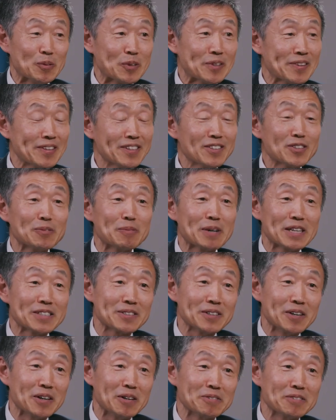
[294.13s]
would think to
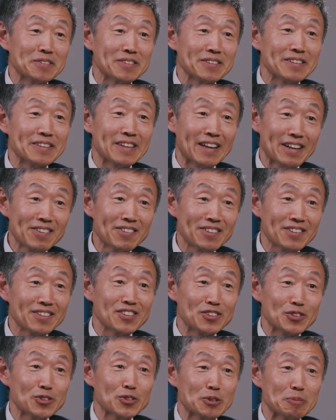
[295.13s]
myself, that
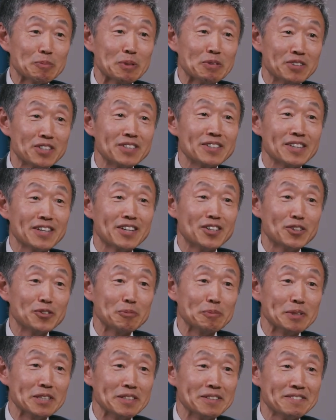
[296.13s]
thing used to be very dear
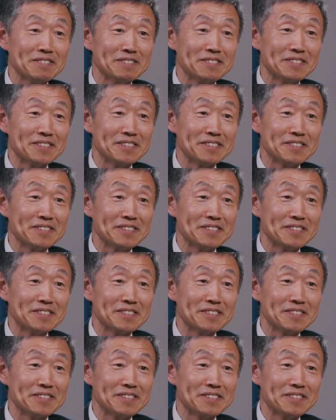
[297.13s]
to me.